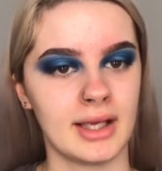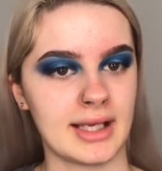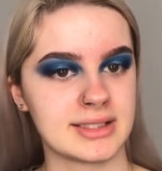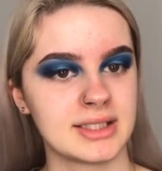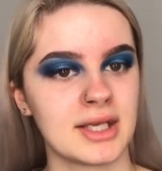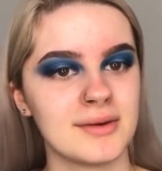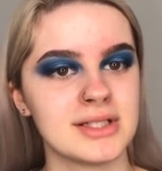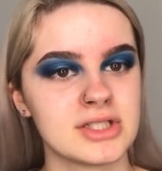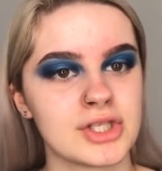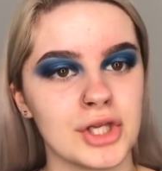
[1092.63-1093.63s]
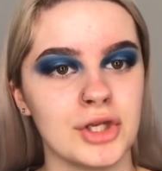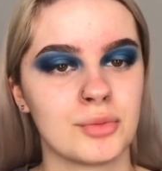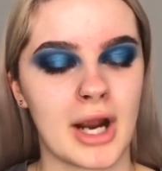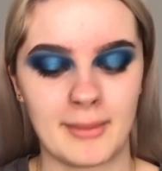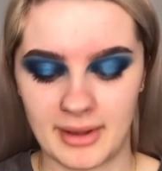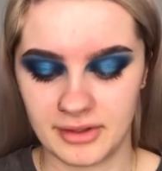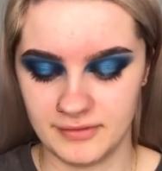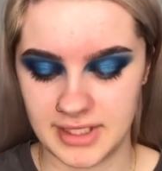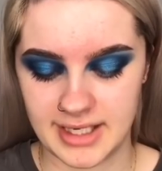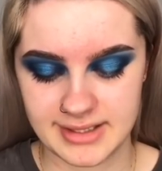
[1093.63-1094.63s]
I did go into Primark the
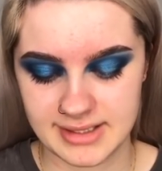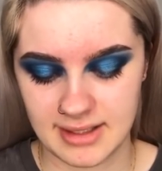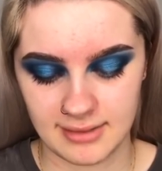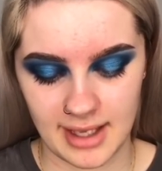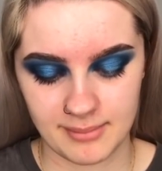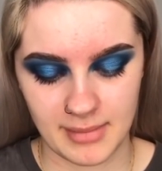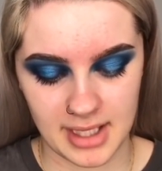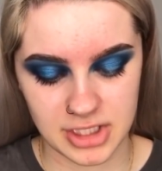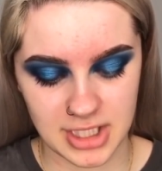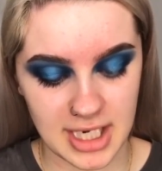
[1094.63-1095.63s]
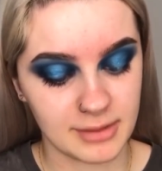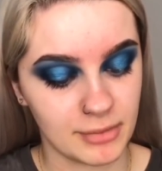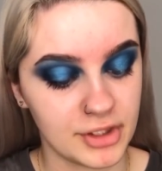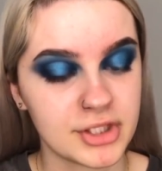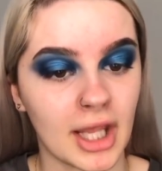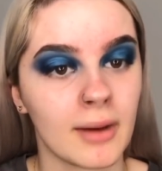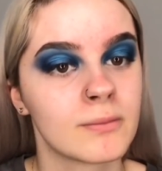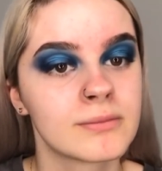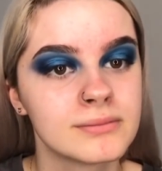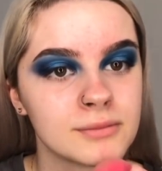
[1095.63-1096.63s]
other day to see if they had my shade, but they
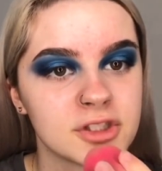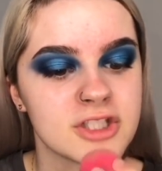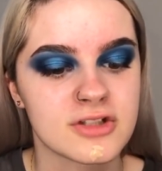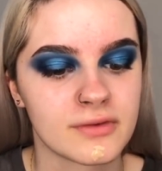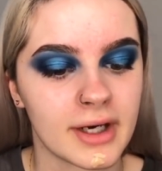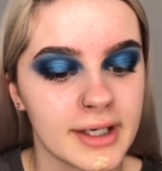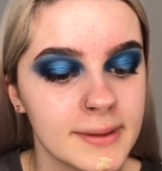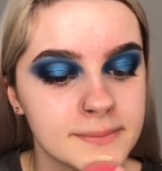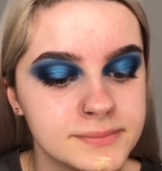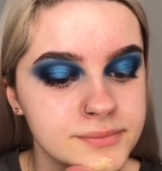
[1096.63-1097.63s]
don't, which is great.